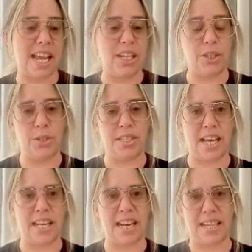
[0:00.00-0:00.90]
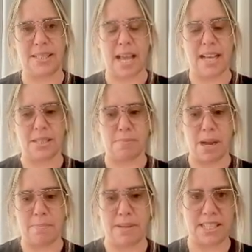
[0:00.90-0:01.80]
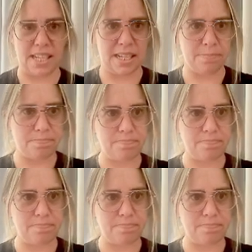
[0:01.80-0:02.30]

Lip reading: and use that as my minter.